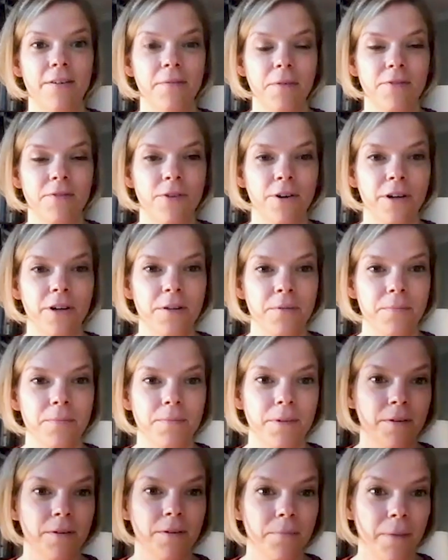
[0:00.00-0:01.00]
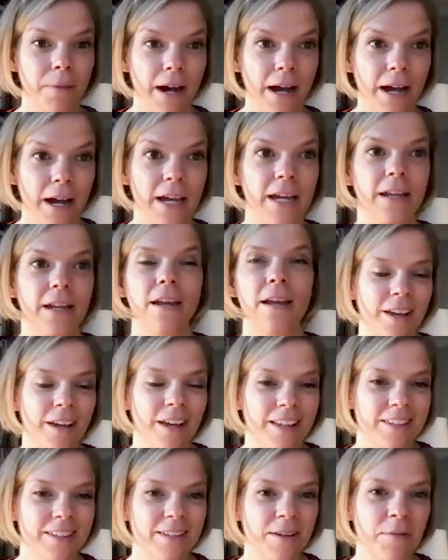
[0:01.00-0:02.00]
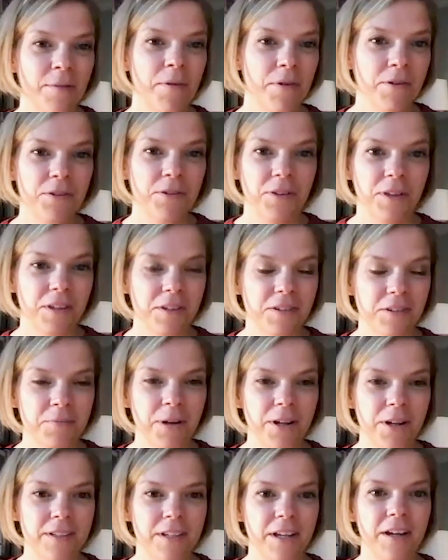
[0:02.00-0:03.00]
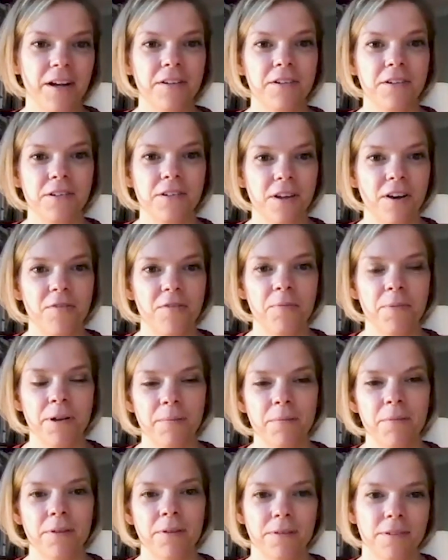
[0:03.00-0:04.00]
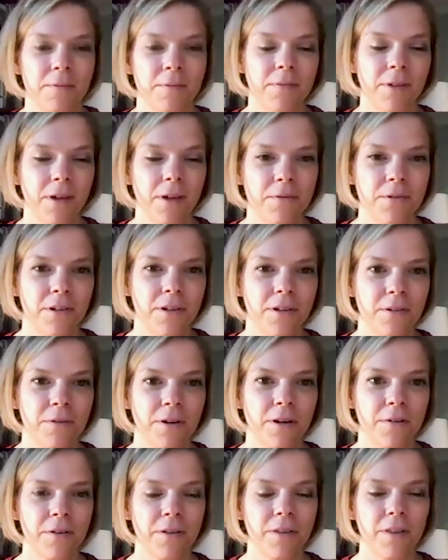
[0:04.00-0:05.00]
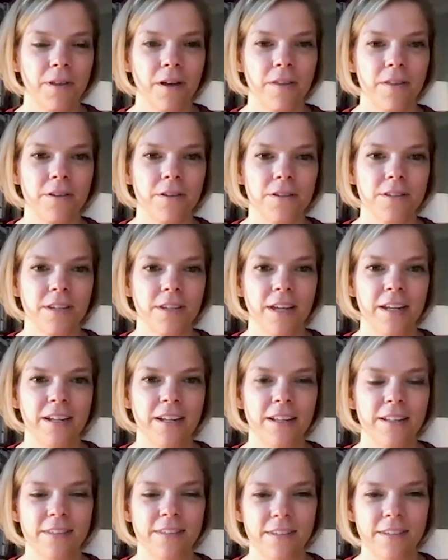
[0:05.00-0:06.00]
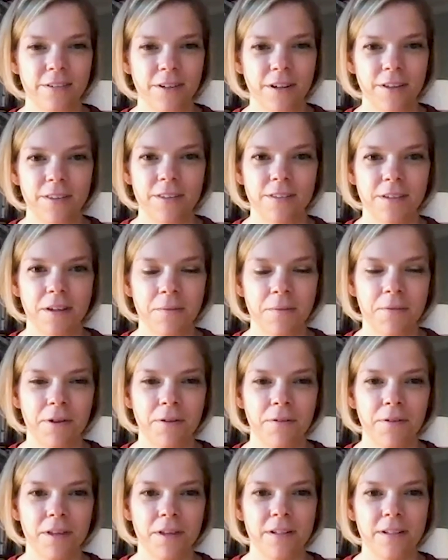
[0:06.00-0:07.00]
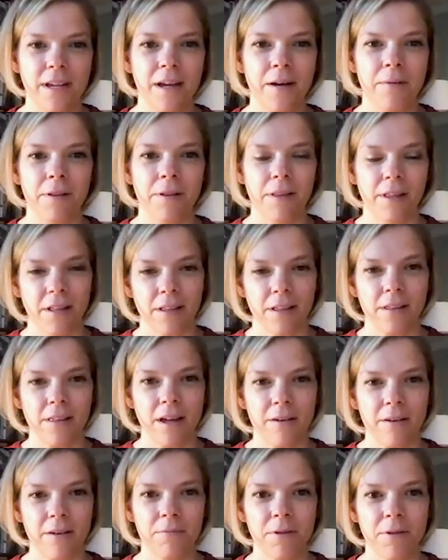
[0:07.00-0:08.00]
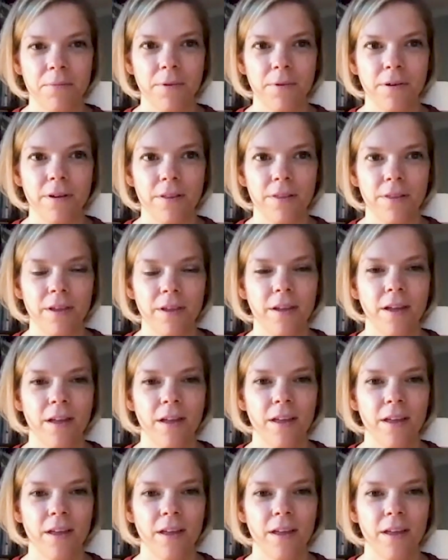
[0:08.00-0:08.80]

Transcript: before you buy it. Some of those things you might take on yourself, but sometimes you're going to work with others. And it's sort of the same thing with a DAM. Like, a lot of people, I think,